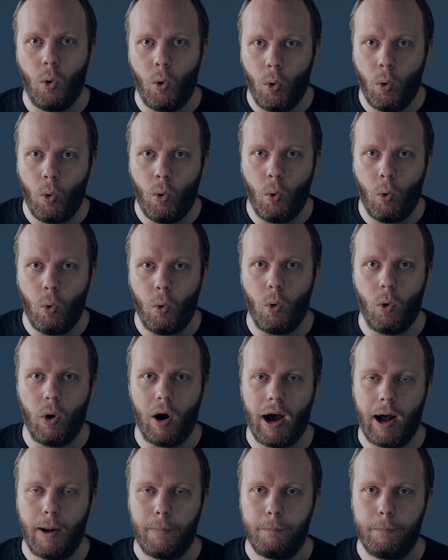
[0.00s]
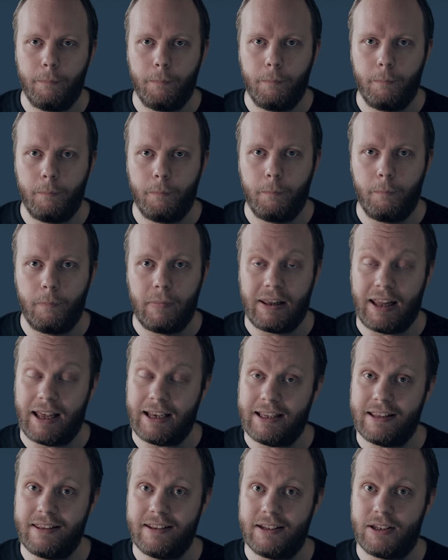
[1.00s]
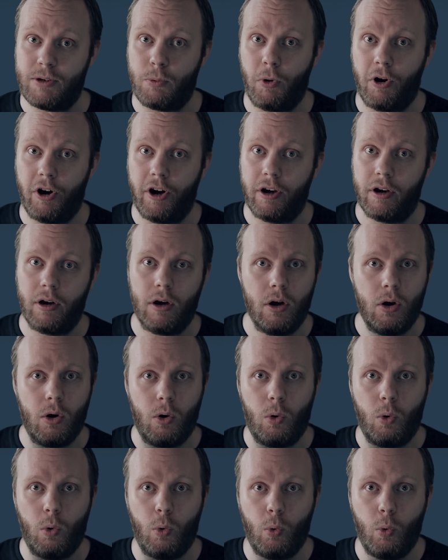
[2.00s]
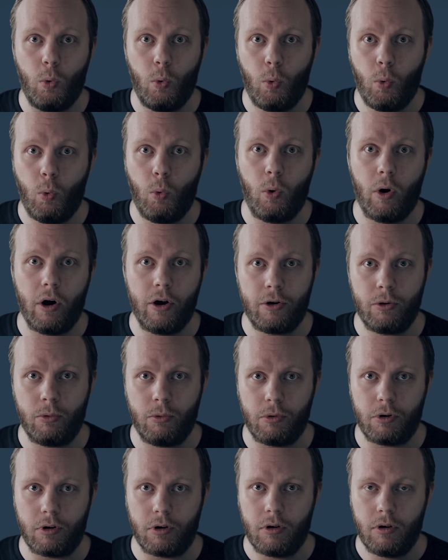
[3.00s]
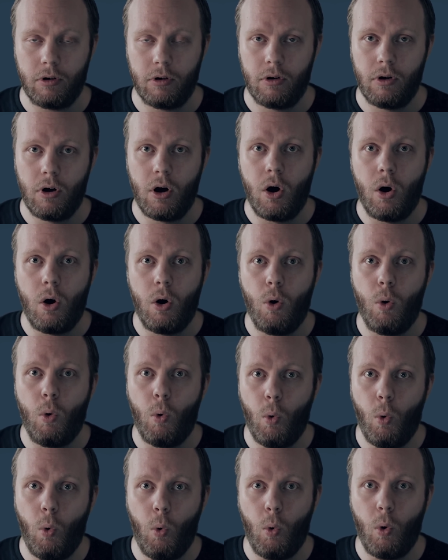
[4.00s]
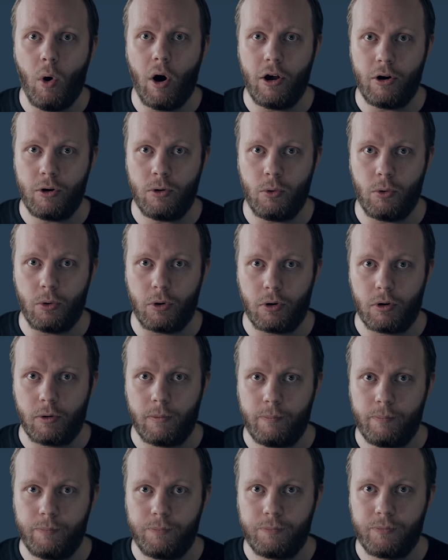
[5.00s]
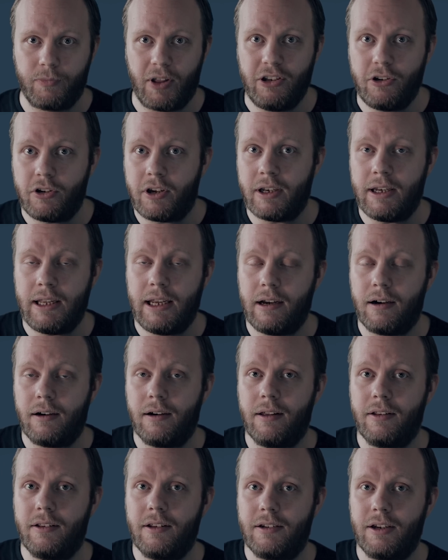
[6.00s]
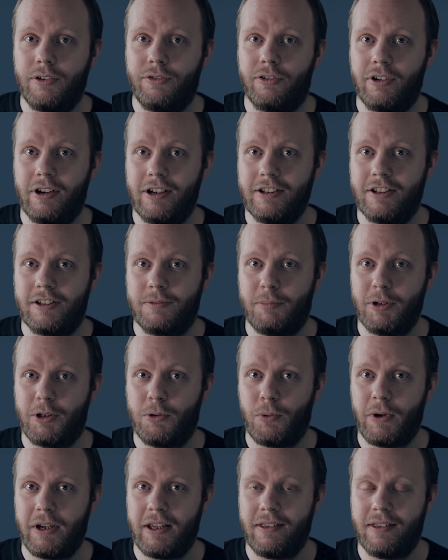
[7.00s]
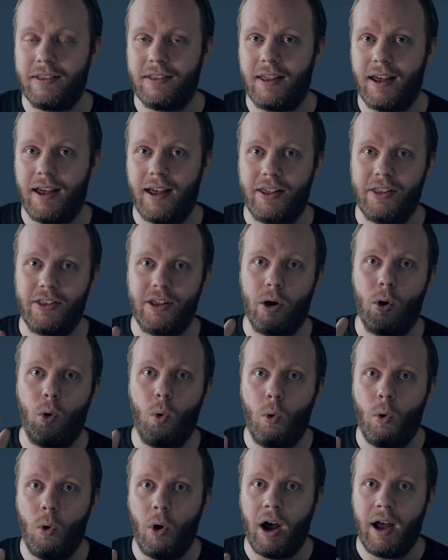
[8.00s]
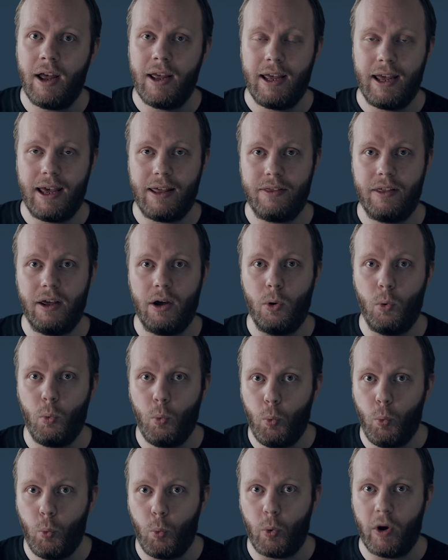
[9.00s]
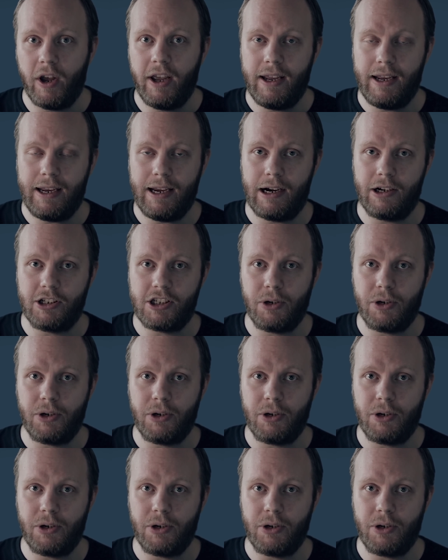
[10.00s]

O, like in this word, åror, åror. And you can hear the difference between the O and the U here.